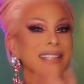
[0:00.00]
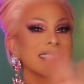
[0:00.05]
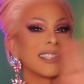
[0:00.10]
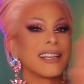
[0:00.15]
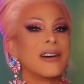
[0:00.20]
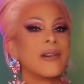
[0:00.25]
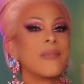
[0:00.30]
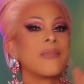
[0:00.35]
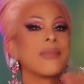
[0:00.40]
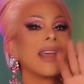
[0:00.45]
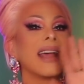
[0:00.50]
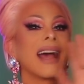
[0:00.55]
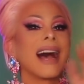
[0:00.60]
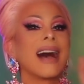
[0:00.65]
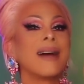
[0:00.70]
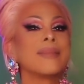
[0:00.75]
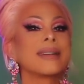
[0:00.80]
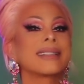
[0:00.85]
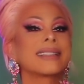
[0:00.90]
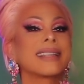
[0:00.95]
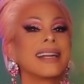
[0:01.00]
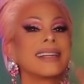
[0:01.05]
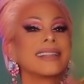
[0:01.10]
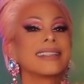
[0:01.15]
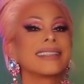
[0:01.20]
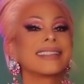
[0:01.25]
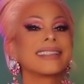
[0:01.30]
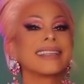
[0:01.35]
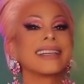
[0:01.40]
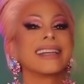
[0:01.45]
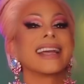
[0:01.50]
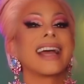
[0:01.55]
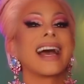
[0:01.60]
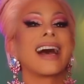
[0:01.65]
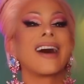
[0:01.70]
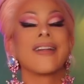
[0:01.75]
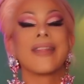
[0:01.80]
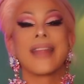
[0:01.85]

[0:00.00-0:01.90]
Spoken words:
So I'm excited to see how